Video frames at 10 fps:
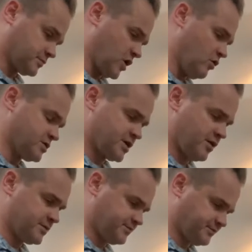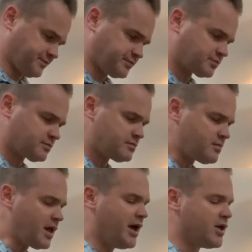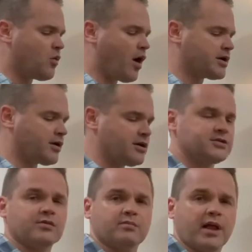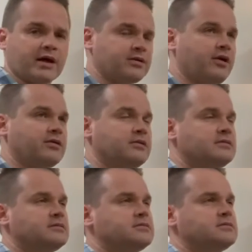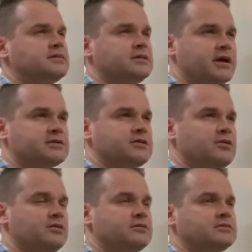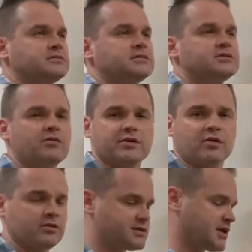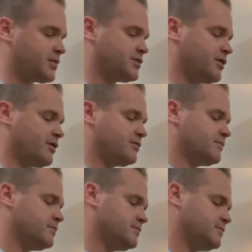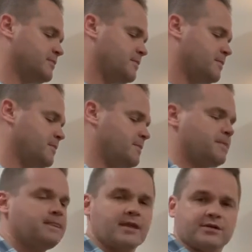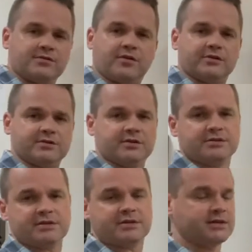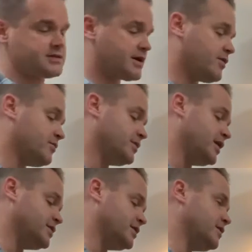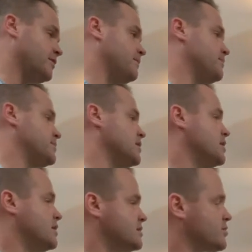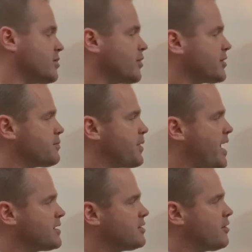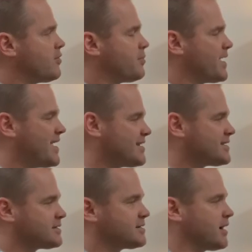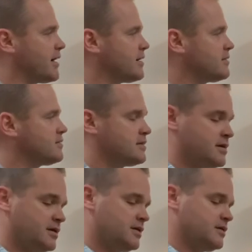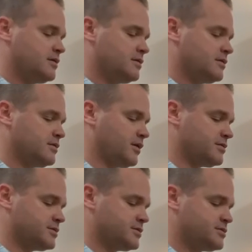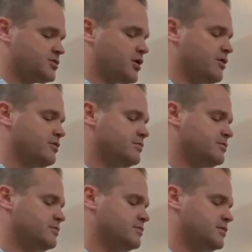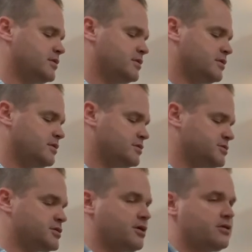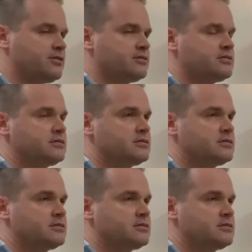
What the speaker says: Also, any white note to a black note next door is what we call a semitone. There's a very sort of dissonant sound played together. So anyway, the pattern of a pentascale goes tone, tone,